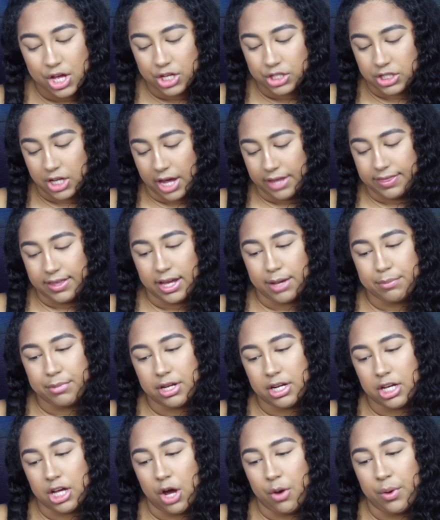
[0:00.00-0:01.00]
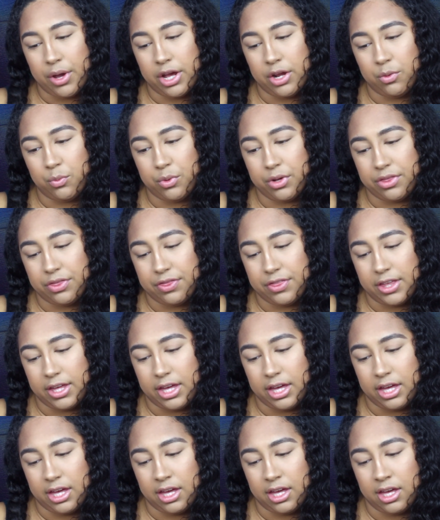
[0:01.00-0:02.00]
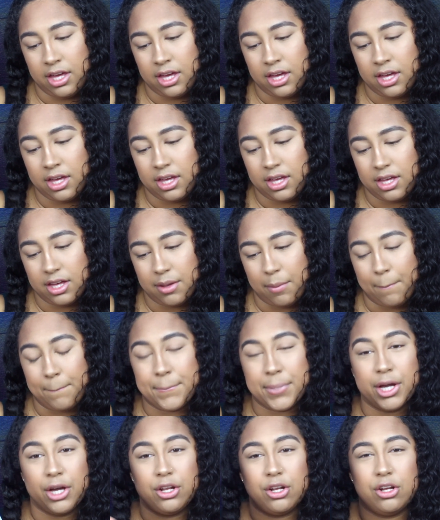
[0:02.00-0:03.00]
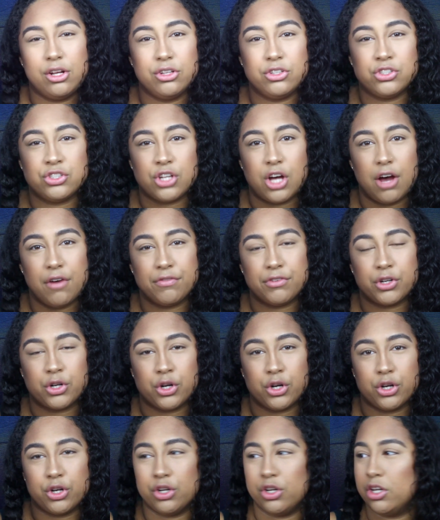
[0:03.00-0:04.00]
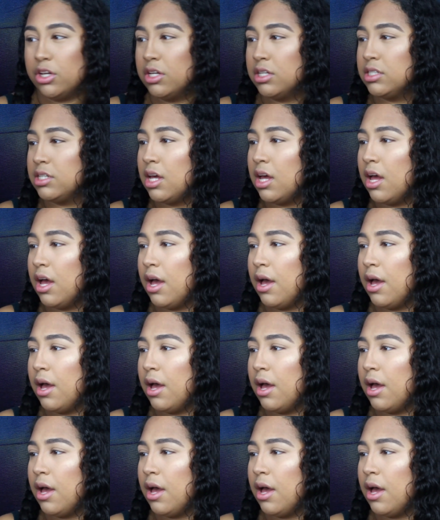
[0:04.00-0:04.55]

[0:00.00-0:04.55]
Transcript: So I think I'm gonna go in with the Pillow Soft Curls